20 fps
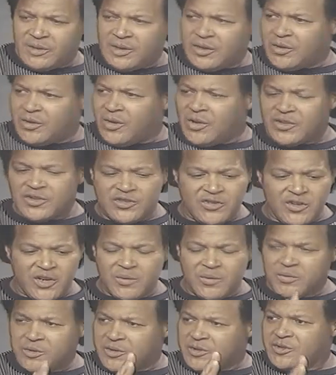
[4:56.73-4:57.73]
it all
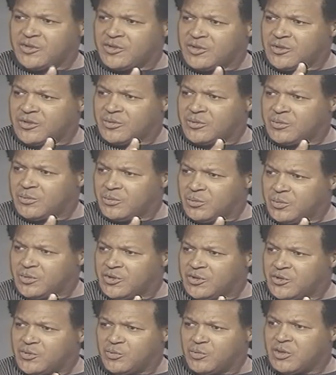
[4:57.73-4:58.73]
started with this
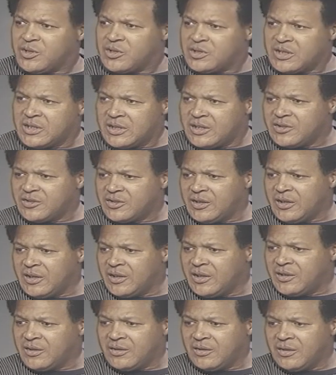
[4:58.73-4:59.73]
one dance,
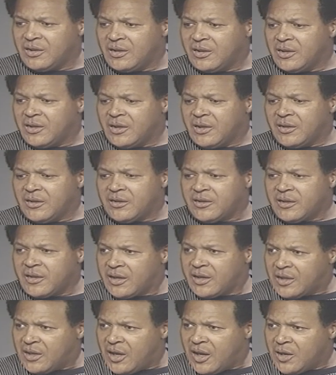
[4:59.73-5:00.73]
and
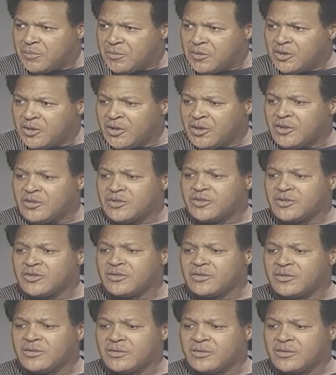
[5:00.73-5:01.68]
thank God, because